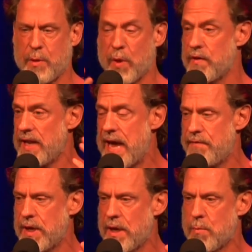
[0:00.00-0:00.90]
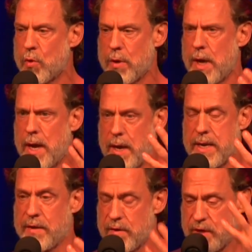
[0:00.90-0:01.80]
He wasn't laughing anymore,
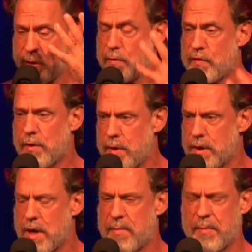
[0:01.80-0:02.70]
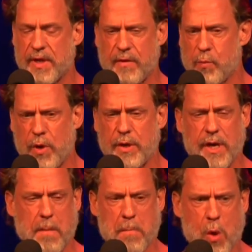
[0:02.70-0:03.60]
and tears started coming, but this weird
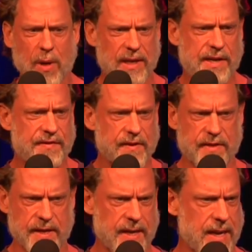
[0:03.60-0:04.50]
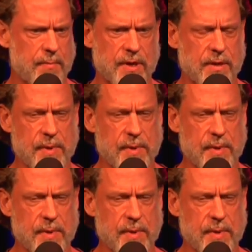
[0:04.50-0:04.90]
kind of Mona Lisa thing happened.